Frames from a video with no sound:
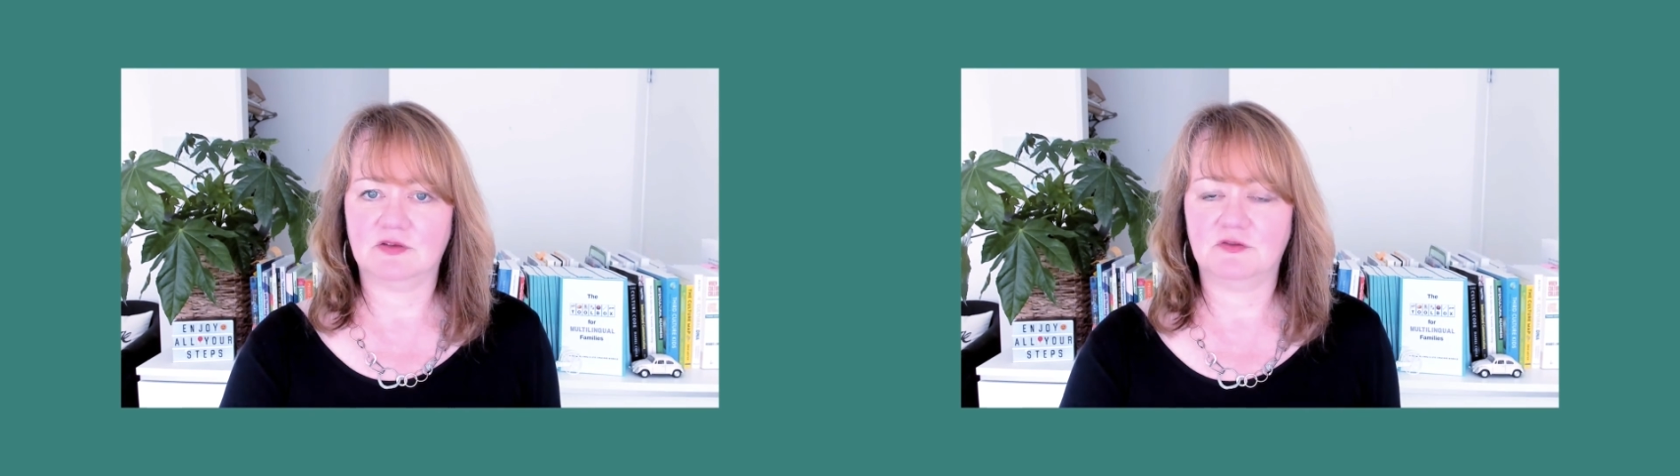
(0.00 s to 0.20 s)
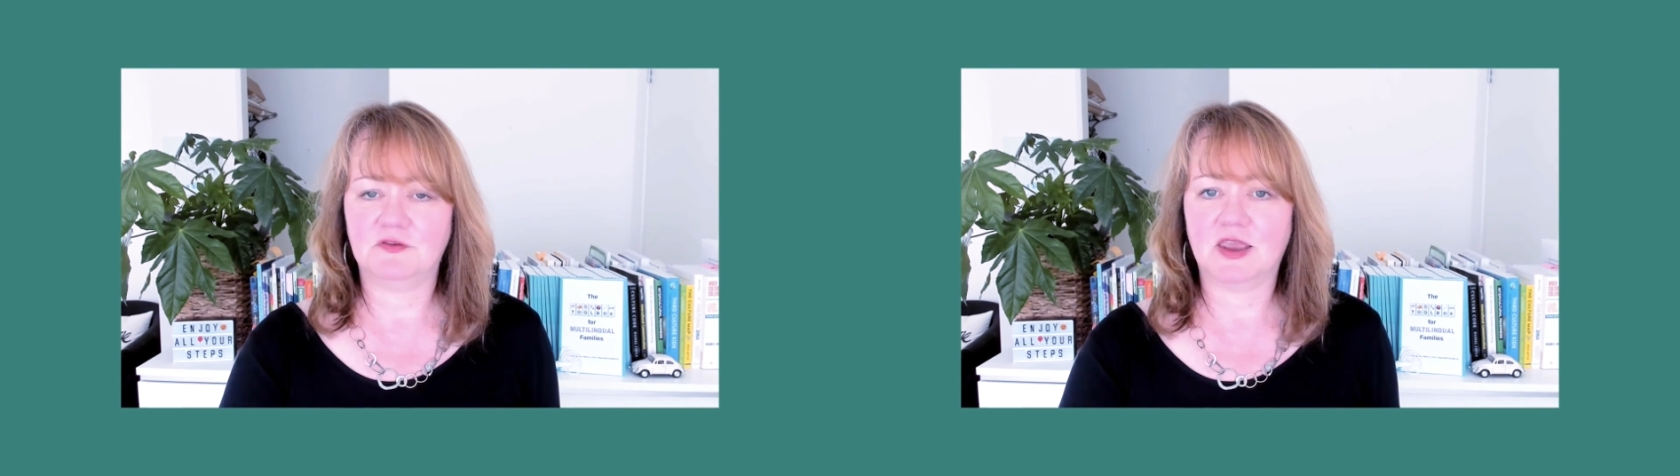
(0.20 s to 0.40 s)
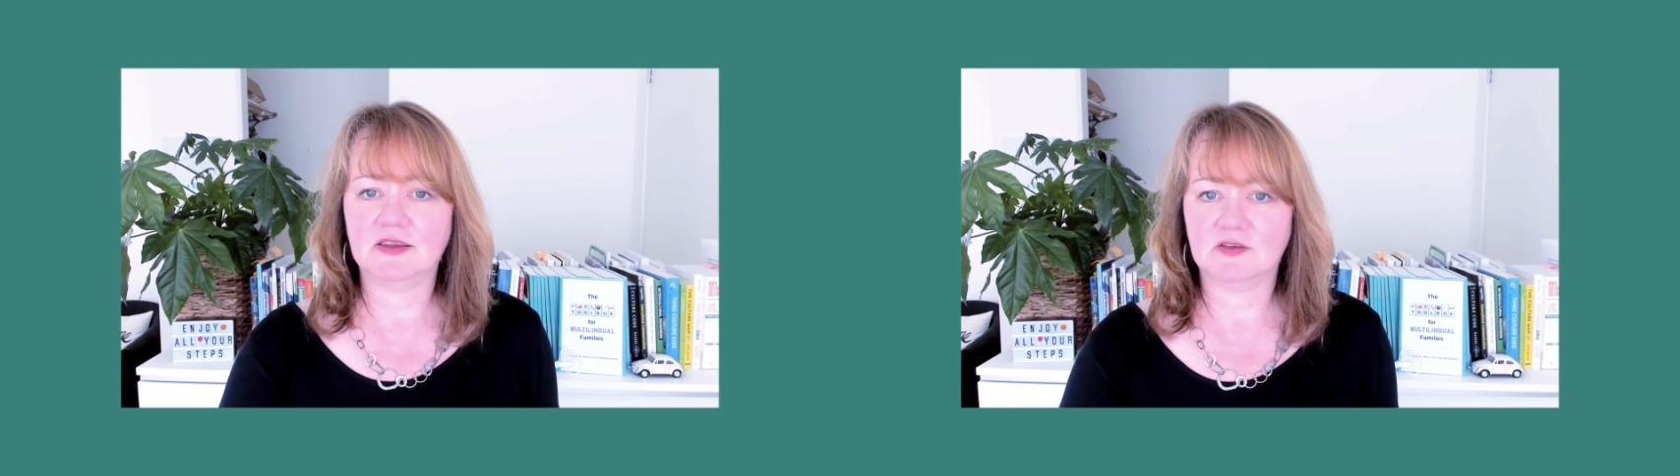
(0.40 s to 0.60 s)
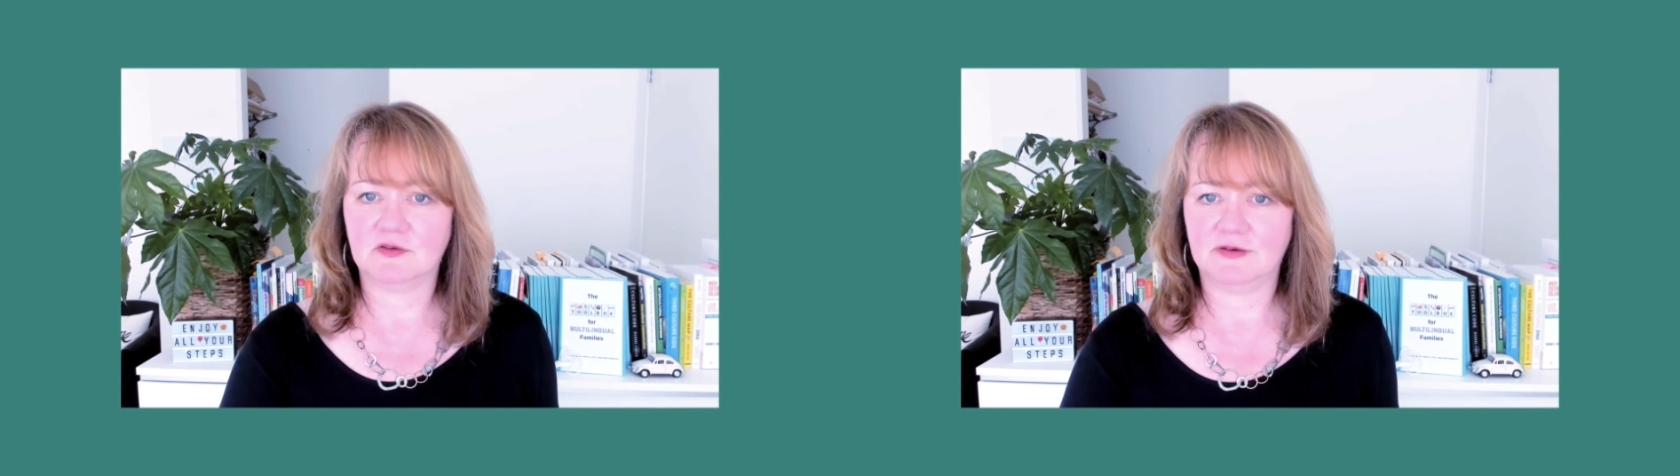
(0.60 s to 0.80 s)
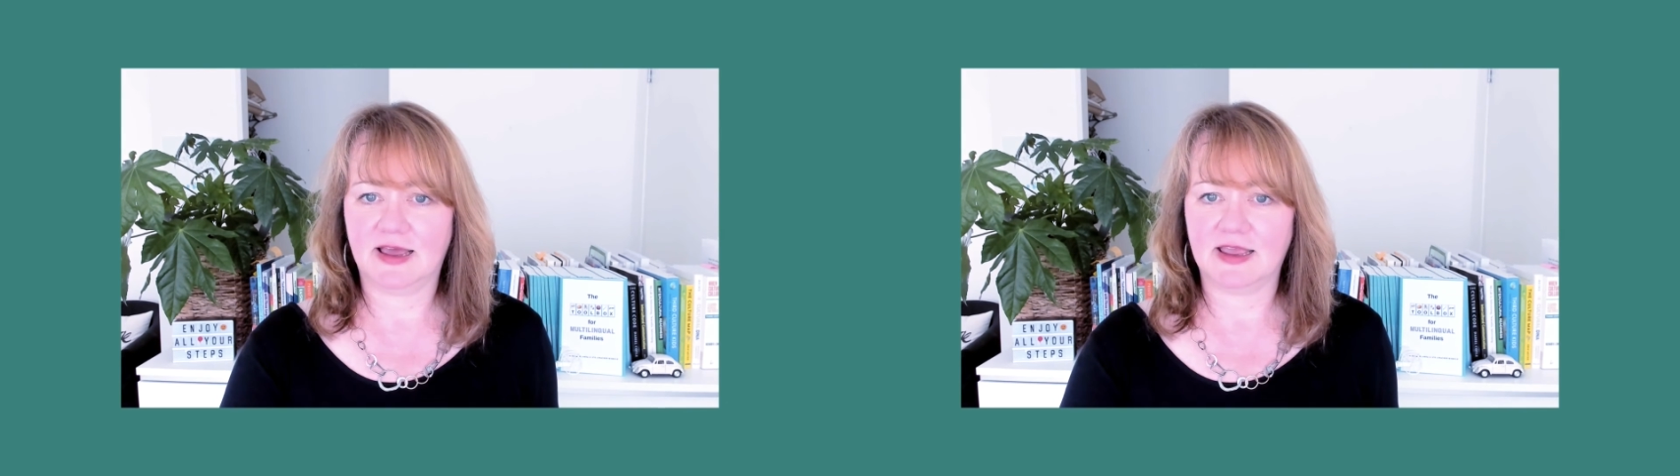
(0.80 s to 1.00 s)
and phase
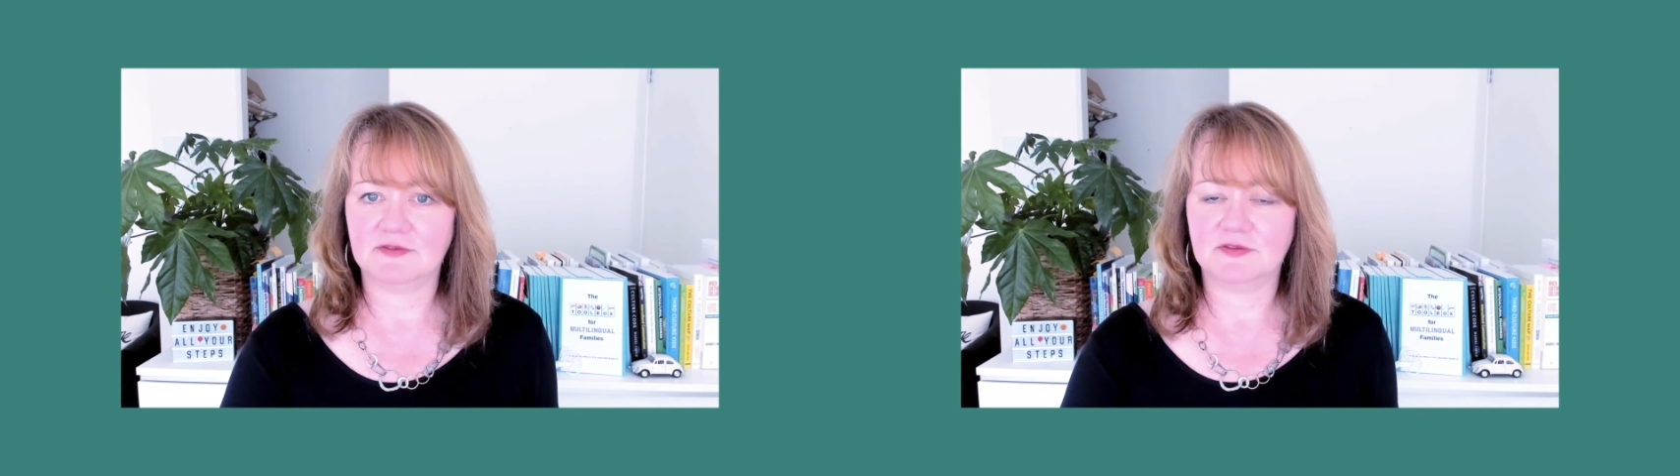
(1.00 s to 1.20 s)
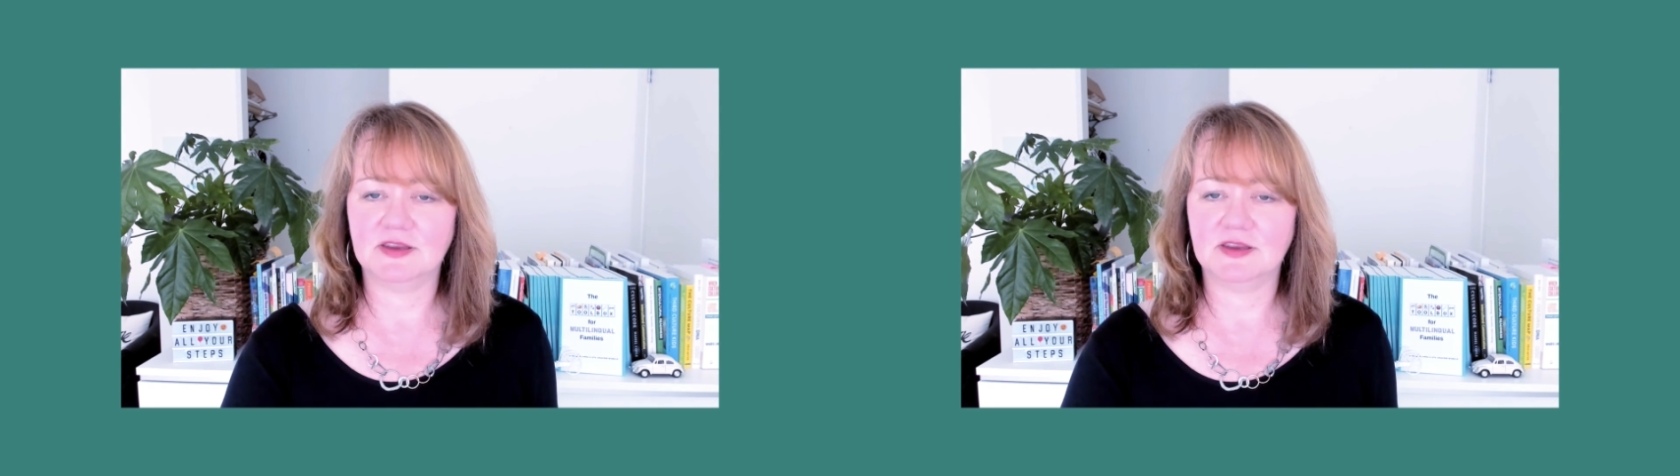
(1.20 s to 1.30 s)
of life,